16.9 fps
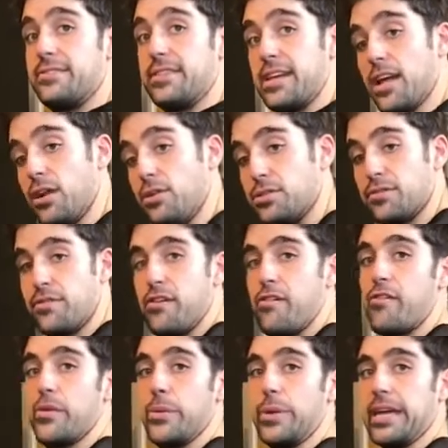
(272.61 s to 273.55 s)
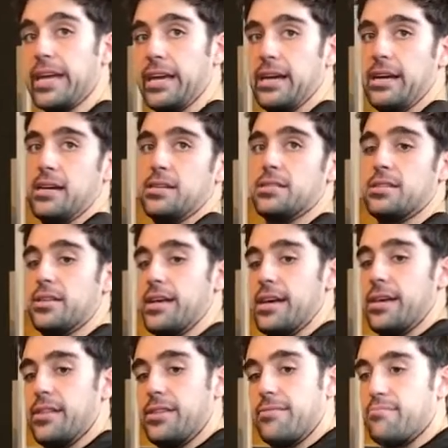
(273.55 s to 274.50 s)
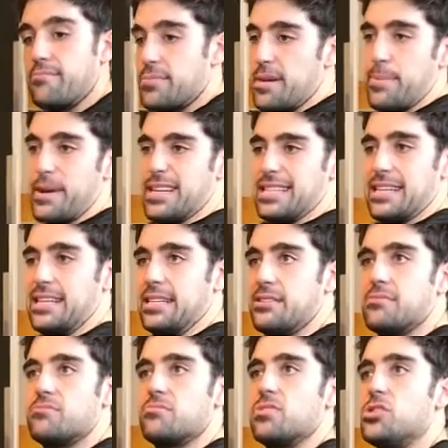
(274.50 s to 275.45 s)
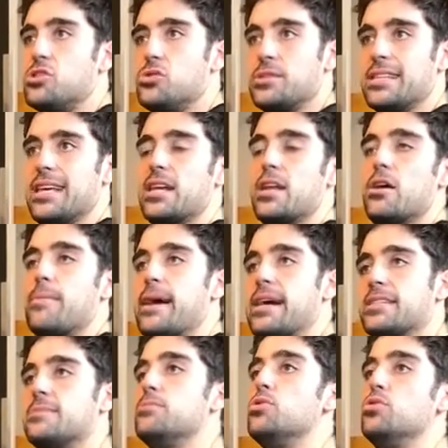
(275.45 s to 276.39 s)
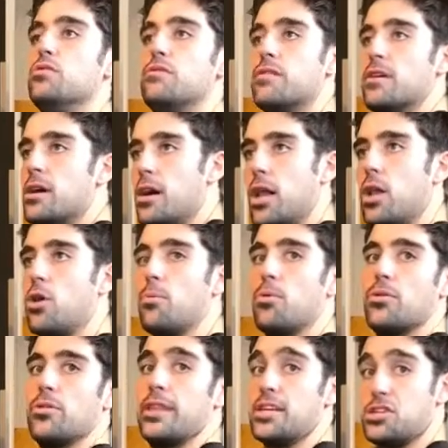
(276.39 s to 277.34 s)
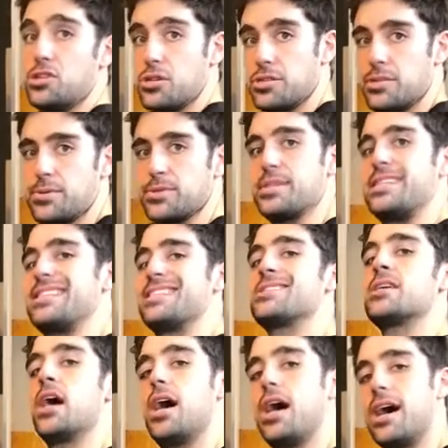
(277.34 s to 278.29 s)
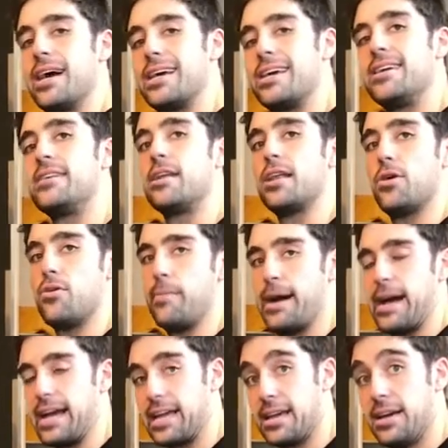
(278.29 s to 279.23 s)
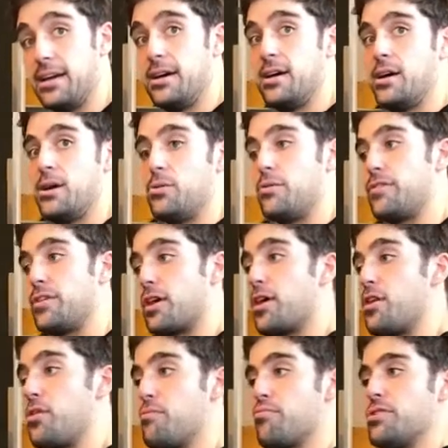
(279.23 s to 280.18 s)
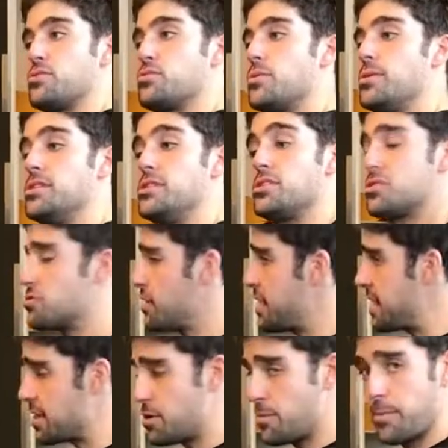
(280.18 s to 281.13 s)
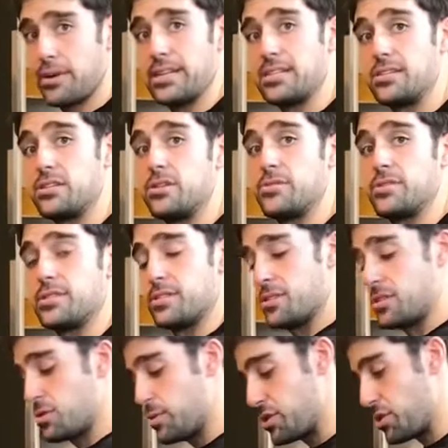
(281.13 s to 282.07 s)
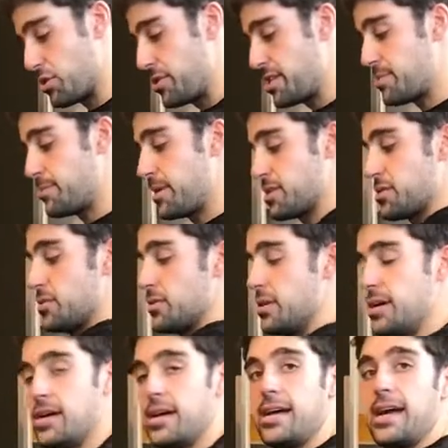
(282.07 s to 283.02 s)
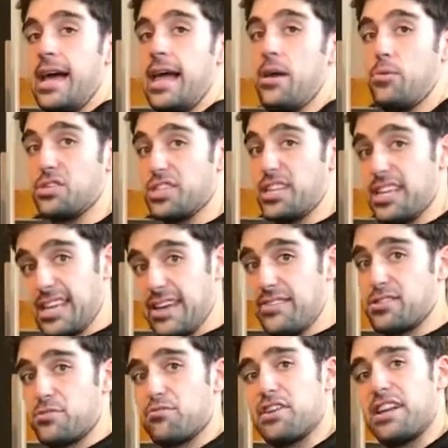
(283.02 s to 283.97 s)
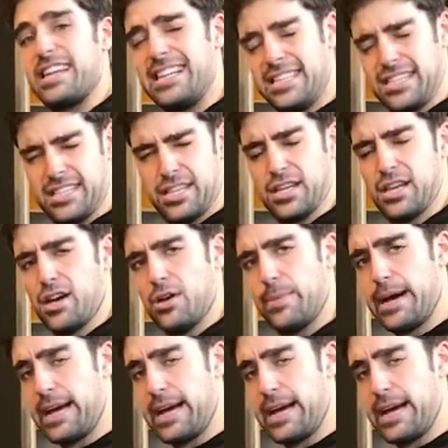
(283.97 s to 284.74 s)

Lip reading: and their glutes are very, very weak. So they're basically using their lower back to move a lot more than they should, so it's a tired lower back. With the glute bridge, what we're just training your body to do is to switch on this muscle, which can give some release to the lower